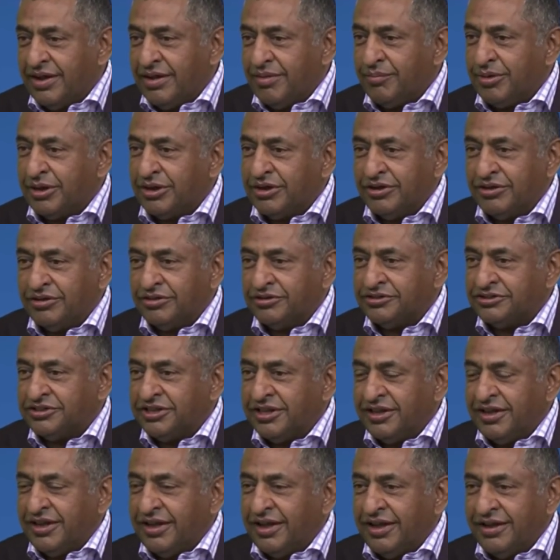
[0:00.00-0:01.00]
because
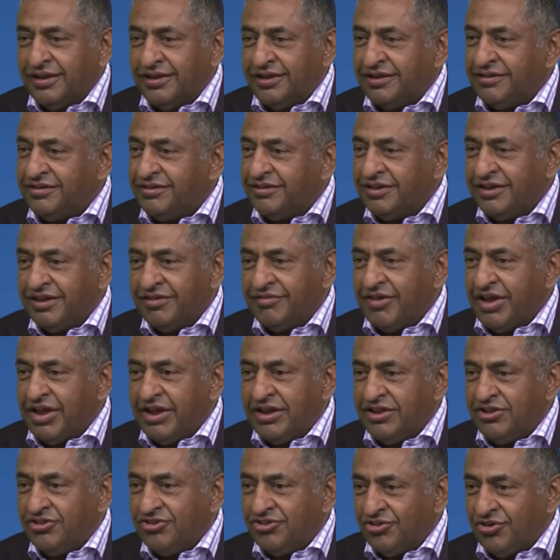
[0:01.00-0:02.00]
it doesn't give
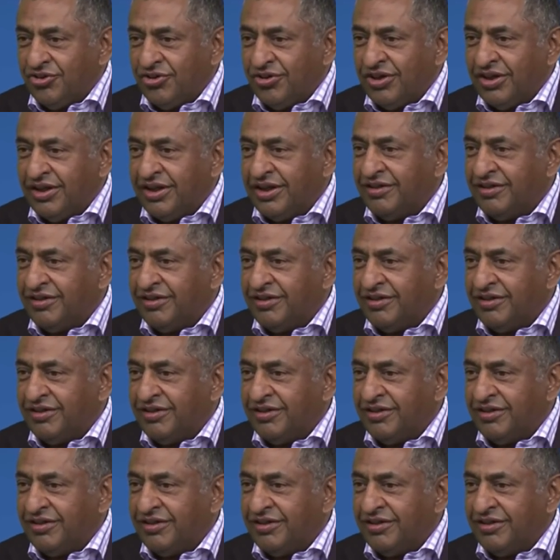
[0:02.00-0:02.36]
any joy